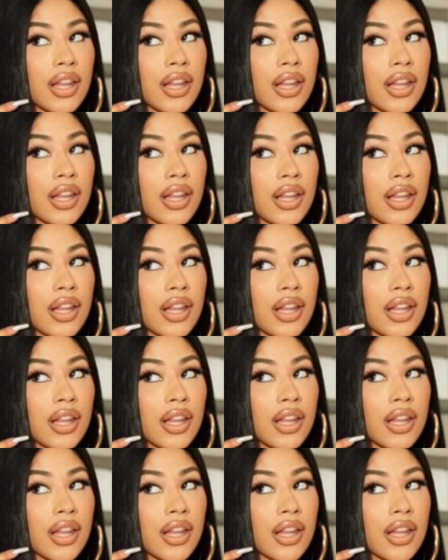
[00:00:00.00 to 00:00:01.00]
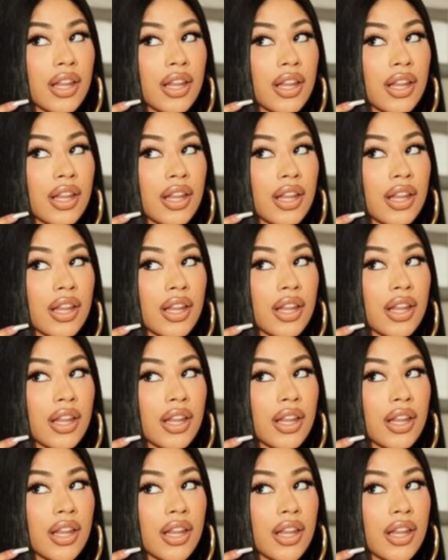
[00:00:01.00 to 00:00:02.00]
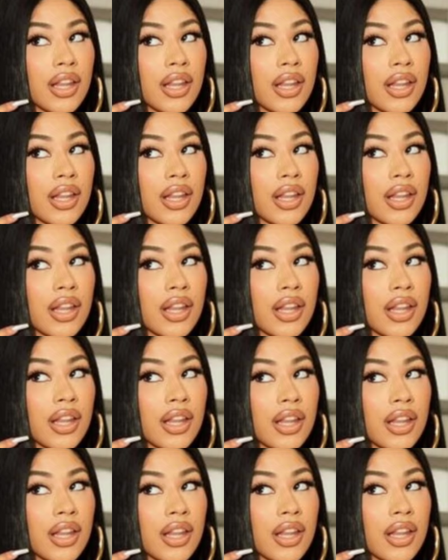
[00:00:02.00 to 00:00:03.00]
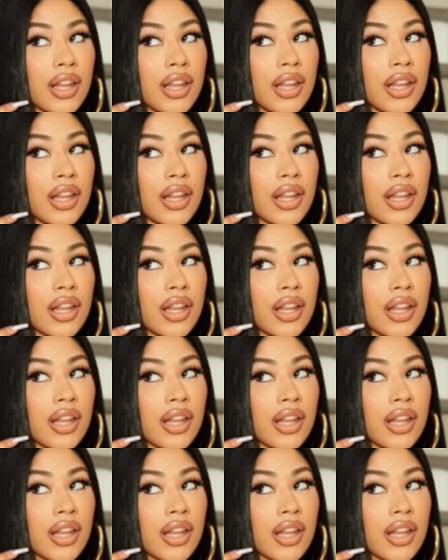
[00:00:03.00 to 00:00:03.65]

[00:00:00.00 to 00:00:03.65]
[no speech]